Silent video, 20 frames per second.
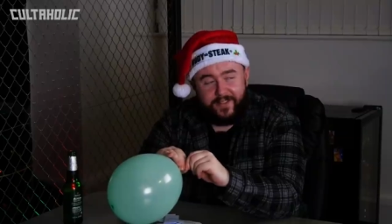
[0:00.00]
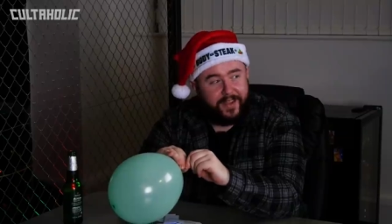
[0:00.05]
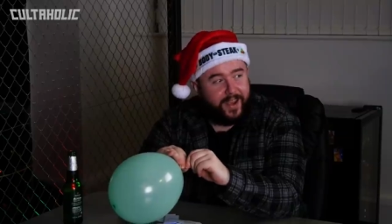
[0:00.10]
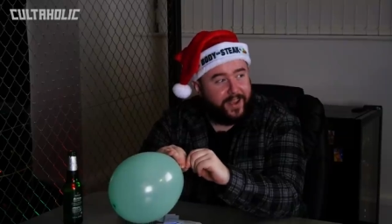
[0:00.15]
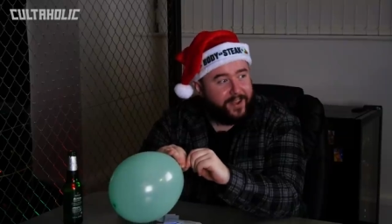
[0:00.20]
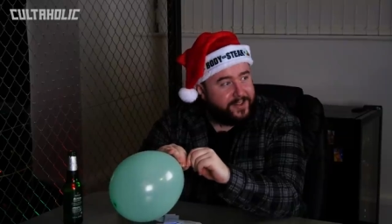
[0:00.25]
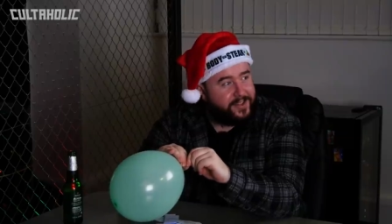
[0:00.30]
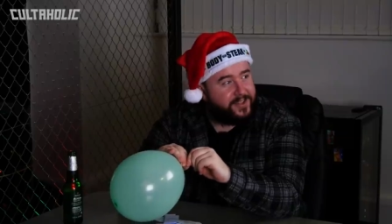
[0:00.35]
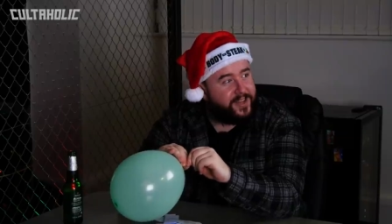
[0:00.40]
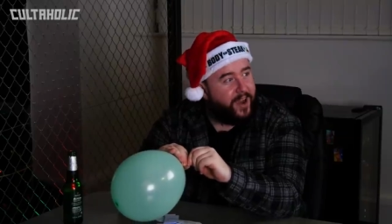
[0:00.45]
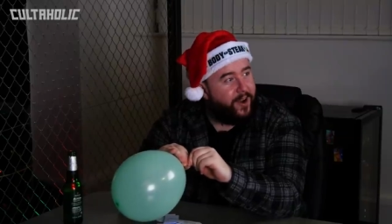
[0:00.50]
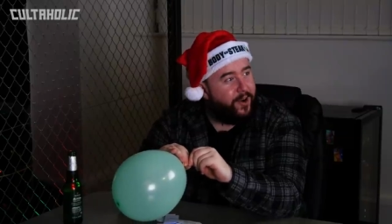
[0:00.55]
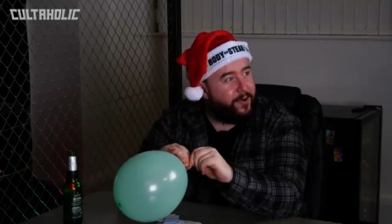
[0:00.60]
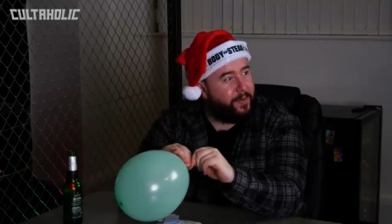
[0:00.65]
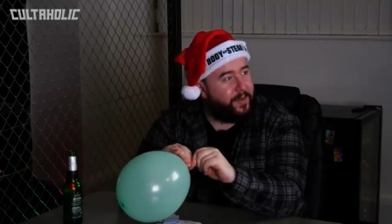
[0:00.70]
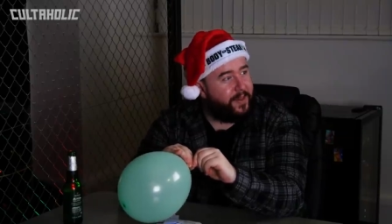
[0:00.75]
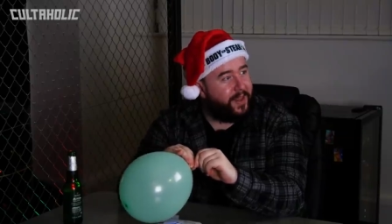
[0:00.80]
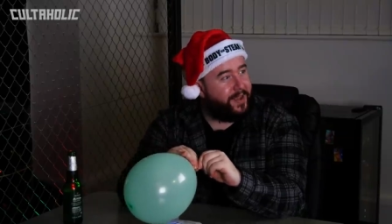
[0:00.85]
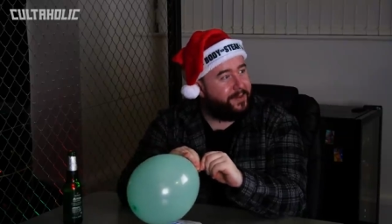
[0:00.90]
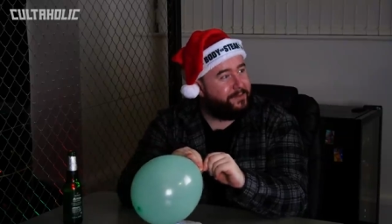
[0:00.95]
That's
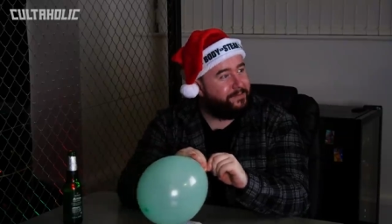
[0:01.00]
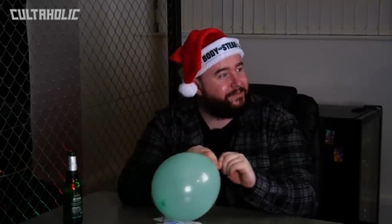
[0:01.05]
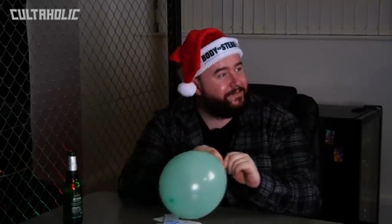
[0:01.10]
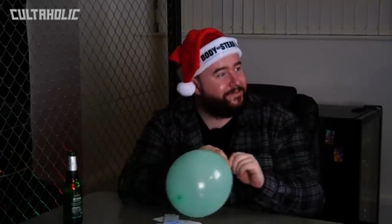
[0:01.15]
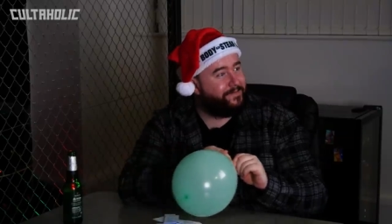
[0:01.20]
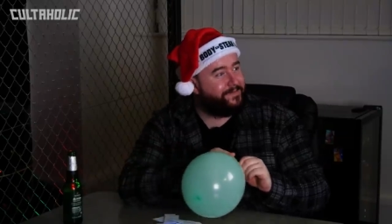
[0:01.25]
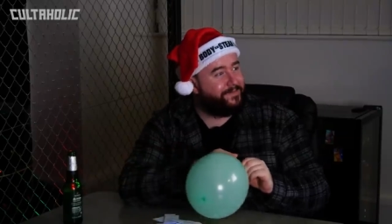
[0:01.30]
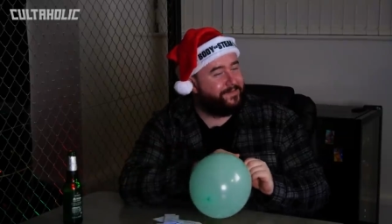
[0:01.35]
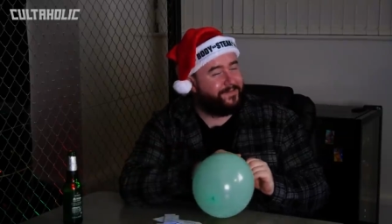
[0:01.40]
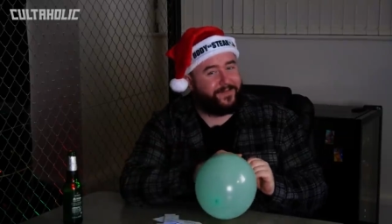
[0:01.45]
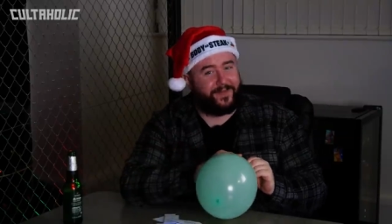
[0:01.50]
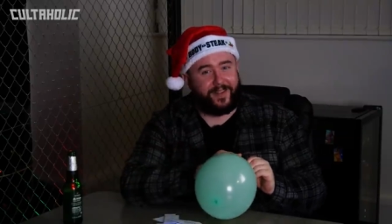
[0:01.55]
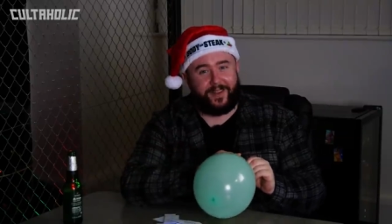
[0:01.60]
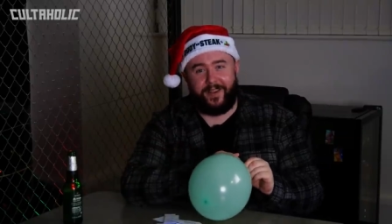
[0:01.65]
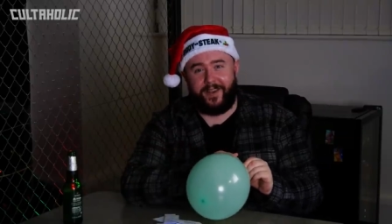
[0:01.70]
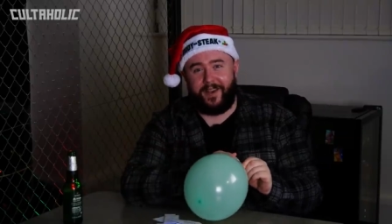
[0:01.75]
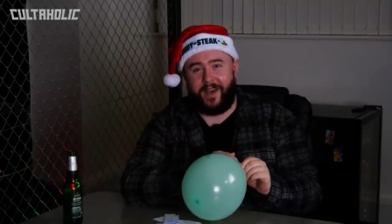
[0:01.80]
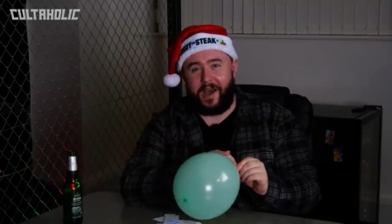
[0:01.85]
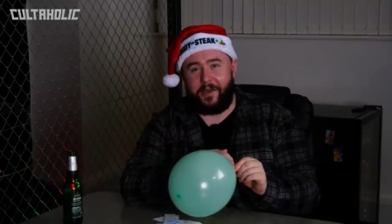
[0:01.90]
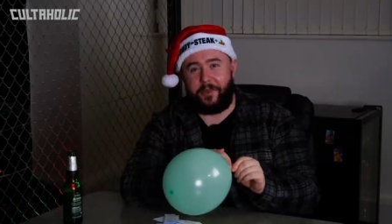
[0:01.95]
terrible, that.
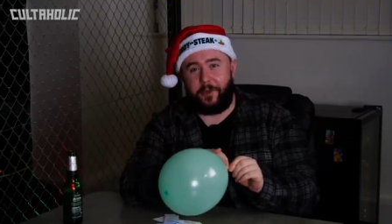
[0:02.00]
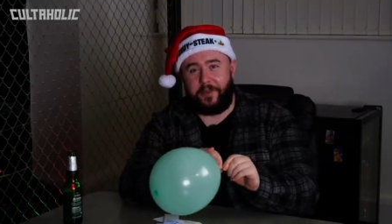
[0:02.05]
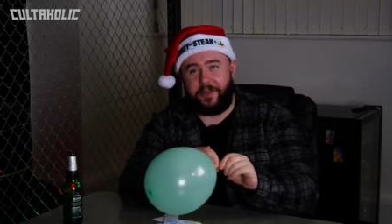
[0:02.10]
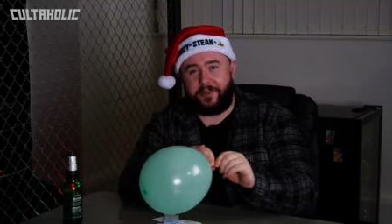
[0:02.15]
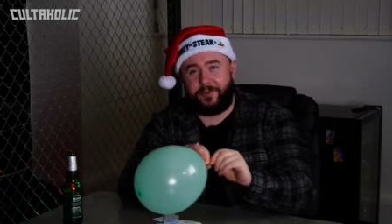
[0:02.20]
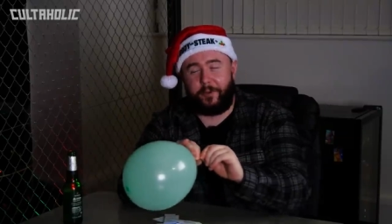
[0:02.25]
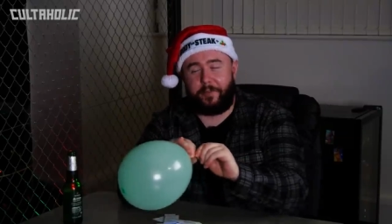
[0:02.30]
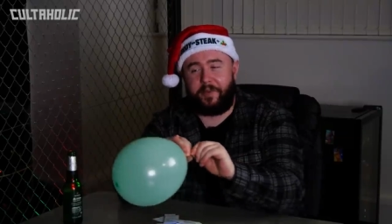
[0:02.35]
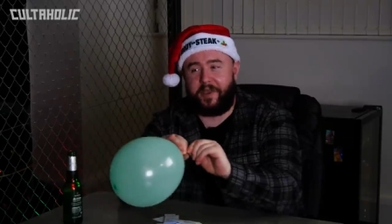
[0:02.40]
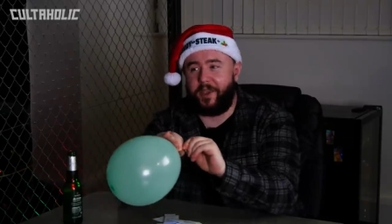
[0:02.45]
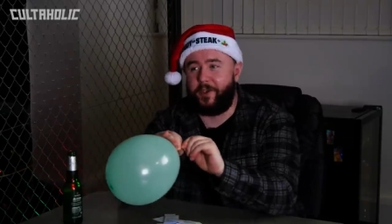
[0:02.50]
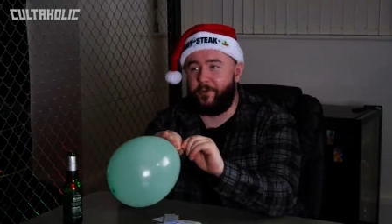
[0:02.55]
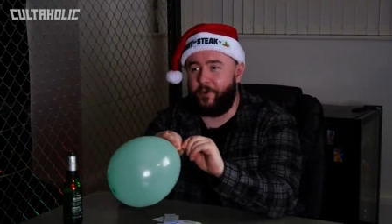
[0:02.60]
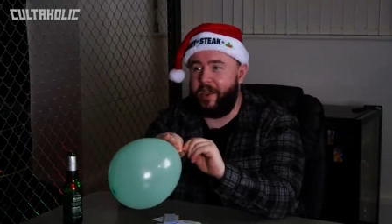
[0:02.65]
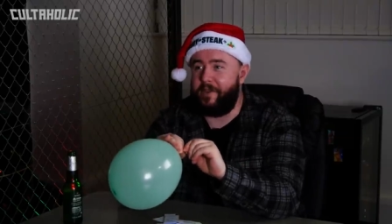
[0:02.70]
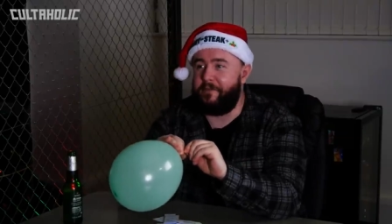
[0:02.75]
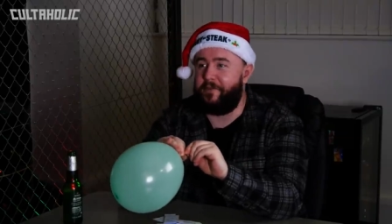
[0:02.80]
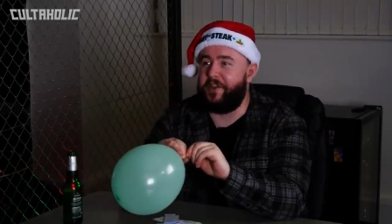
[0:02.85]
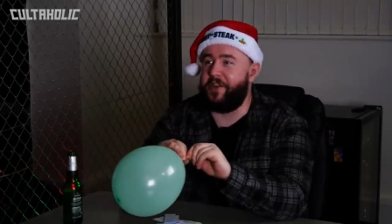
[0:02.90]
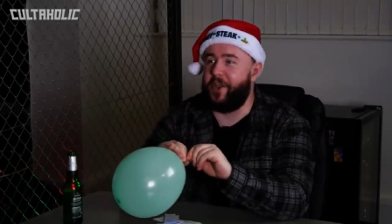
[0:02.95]
I thought this would be a
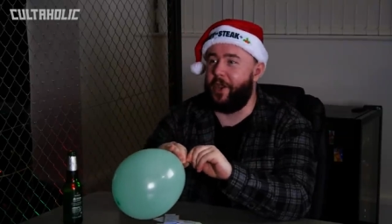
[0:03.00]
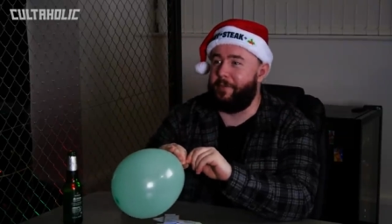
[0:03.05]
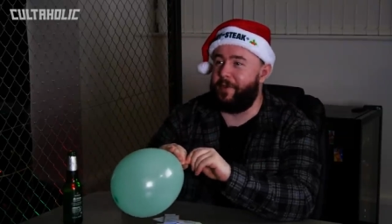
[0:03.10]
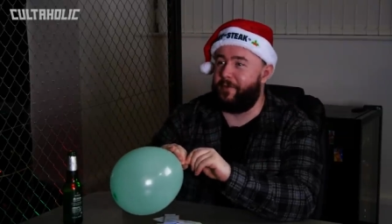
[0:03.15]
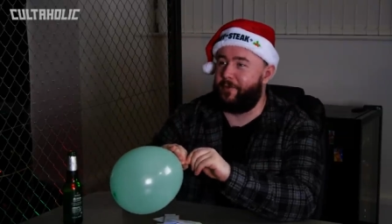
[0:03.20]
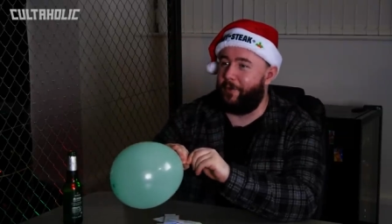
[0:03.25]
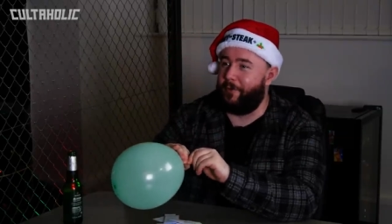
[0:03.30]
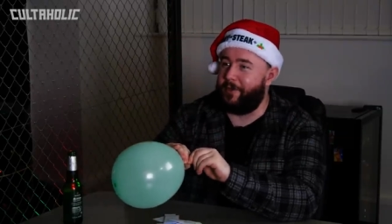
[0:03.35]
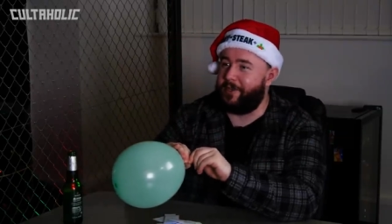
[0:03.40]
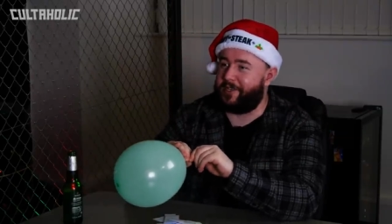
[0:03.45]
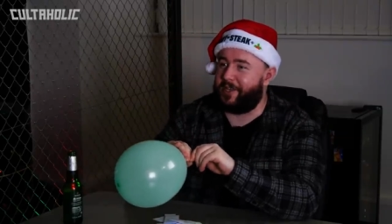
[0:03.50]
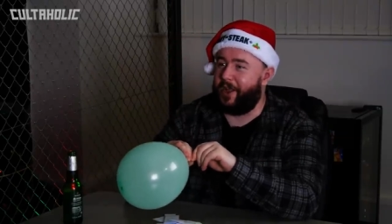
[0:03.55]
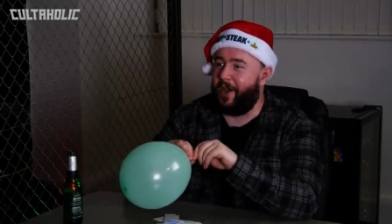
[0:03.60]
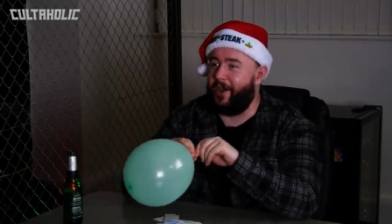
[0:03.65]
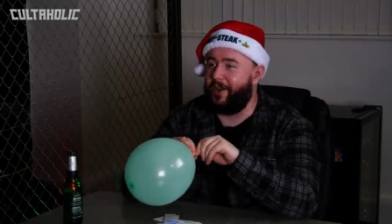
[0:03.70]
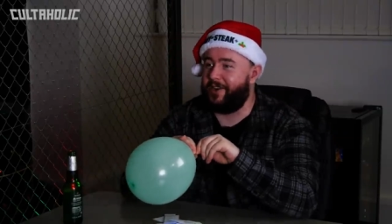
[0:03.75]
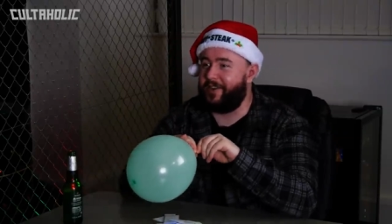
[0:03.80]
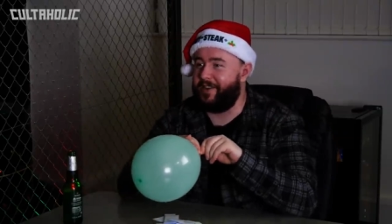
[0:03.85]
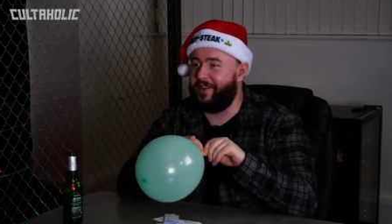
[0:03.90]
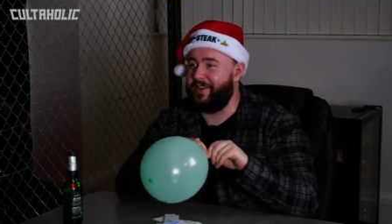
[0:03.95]
great video before we
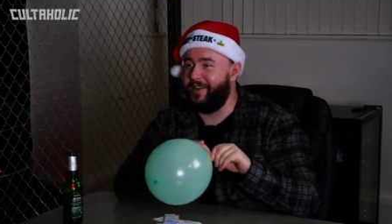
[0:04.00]
started.